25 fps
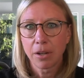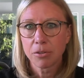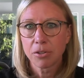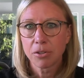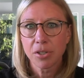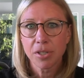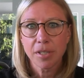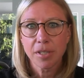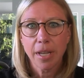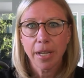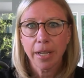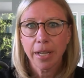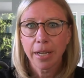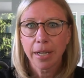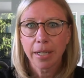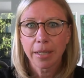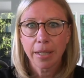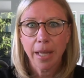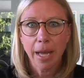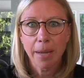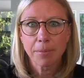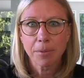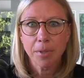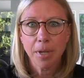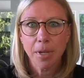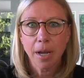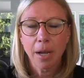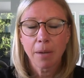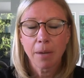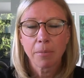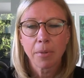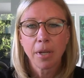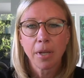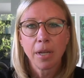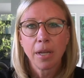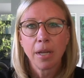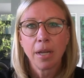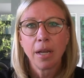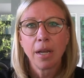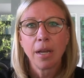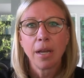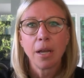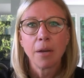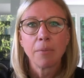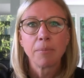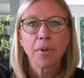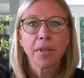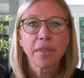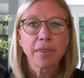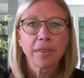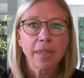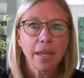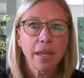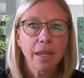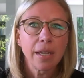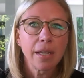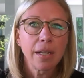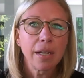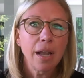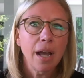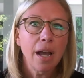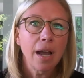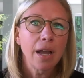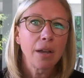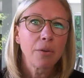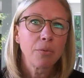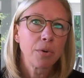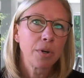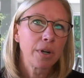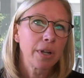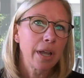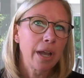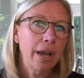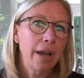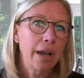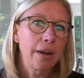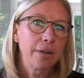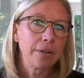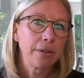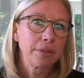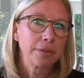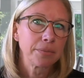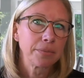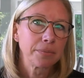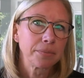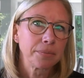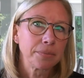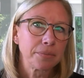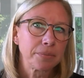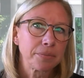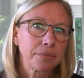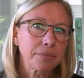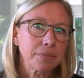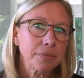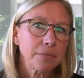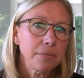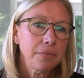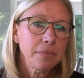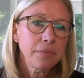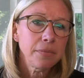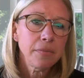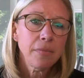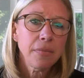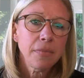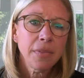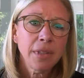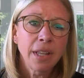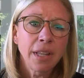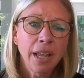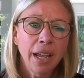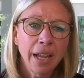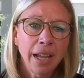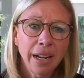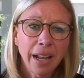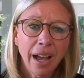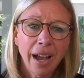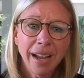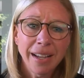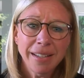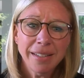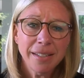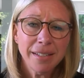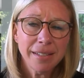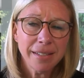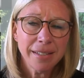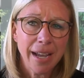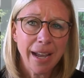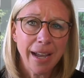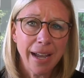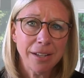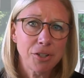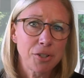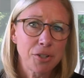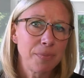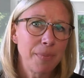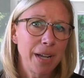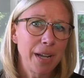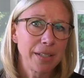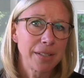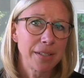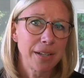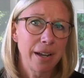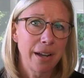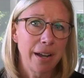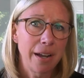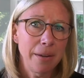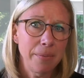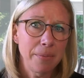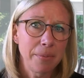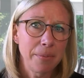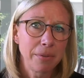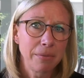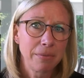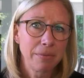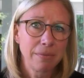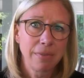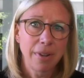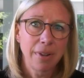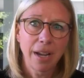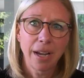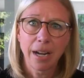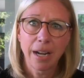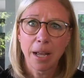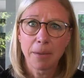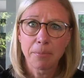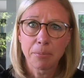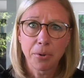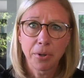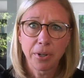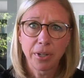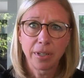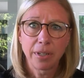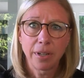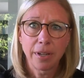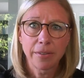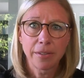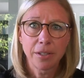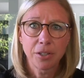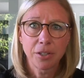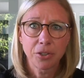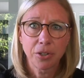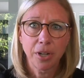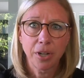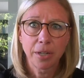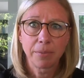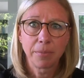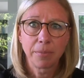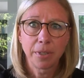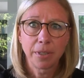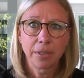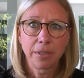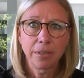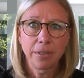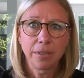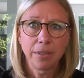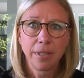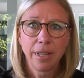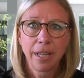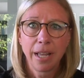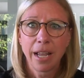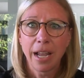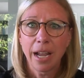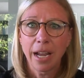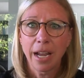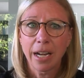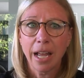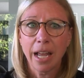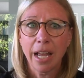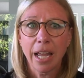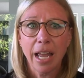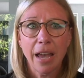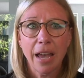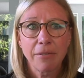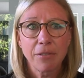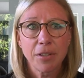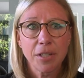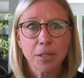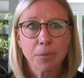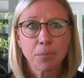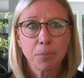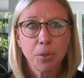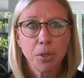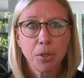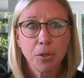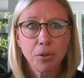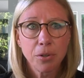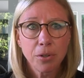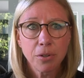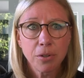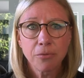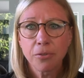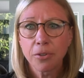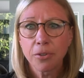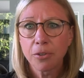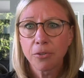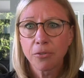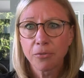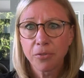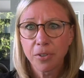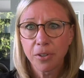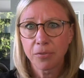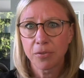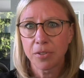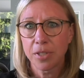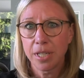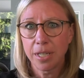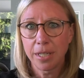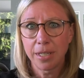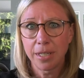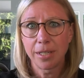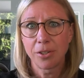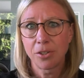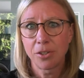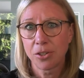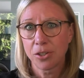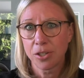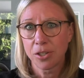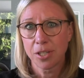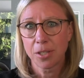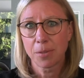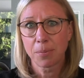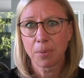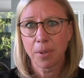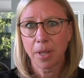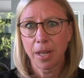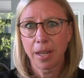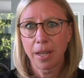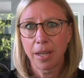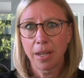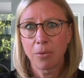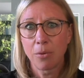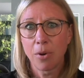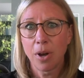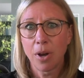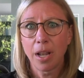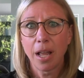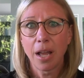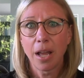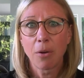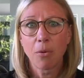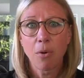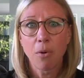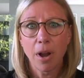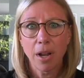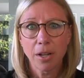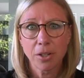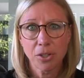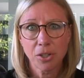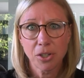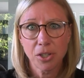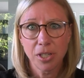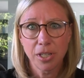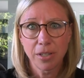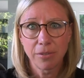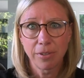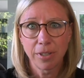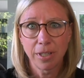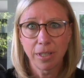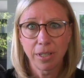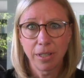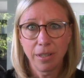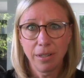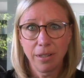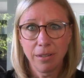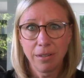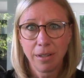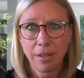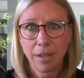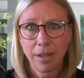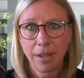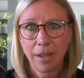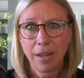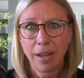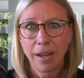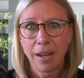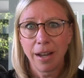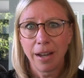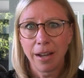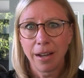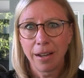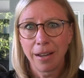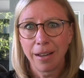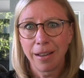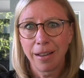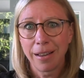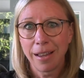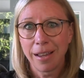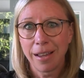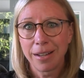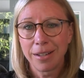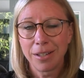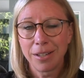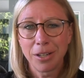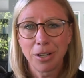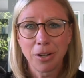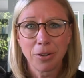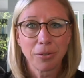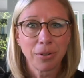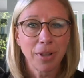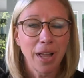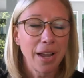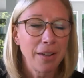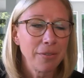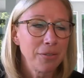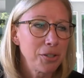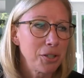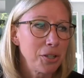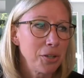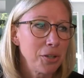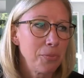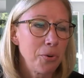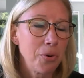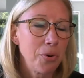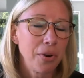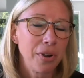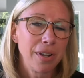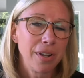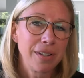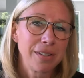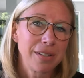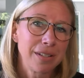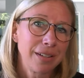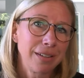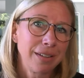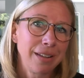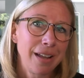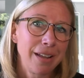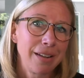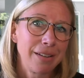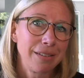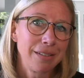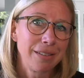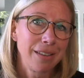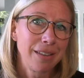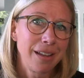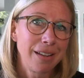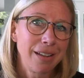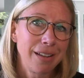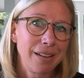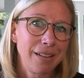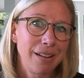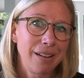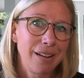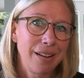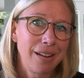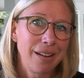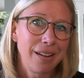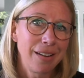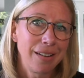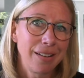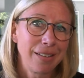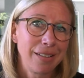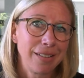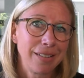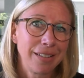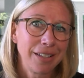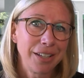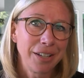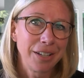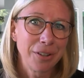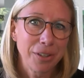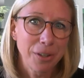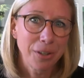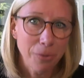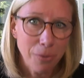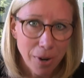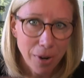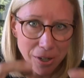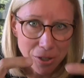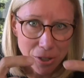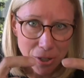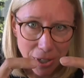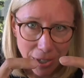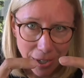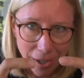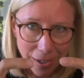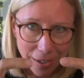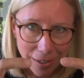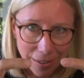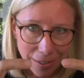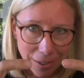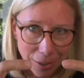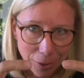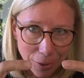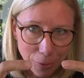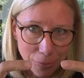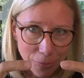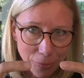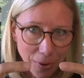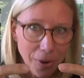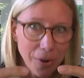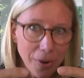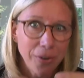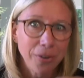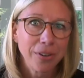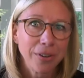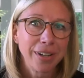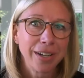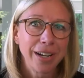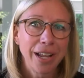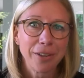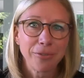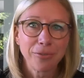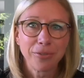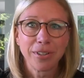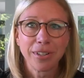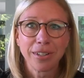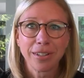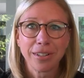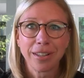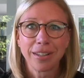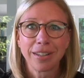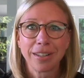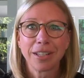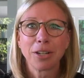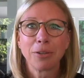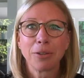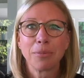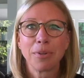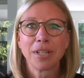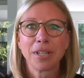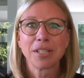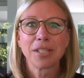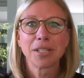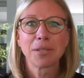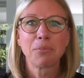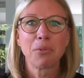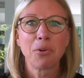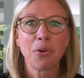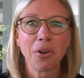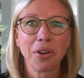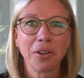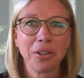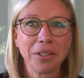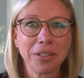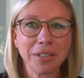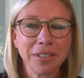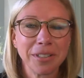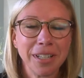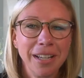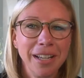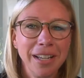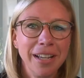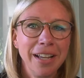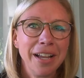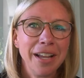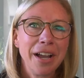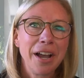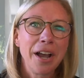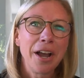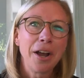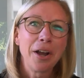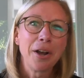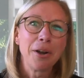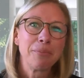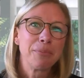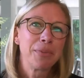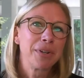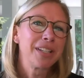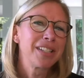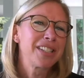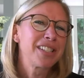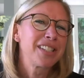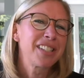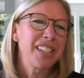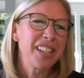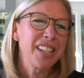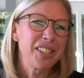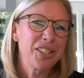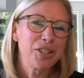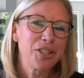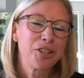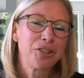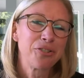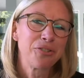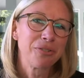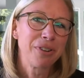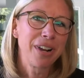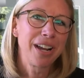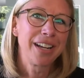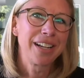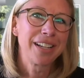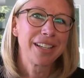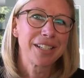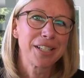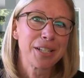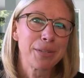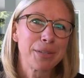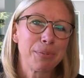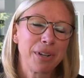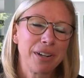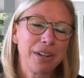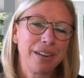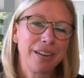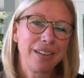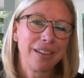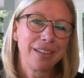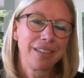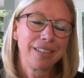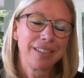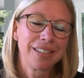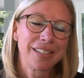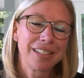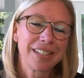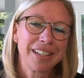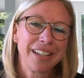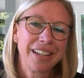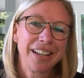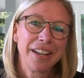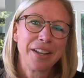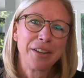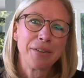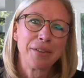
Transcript: just like any laptop. But then I work out and I detach my top and I put it on the treadmill, and I have this beautiful 15-inch display while I watch TV. And I have 2 boys, and later they get on and they're watching on a little phone, and I feel a little bit spoiled. But it's such a great experience.